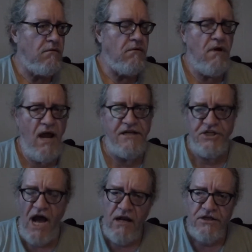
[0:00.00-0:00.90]
I
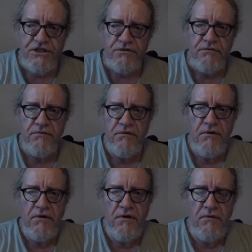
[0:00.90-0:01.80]
challenge you.
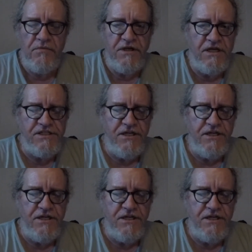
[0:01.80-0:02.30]
Because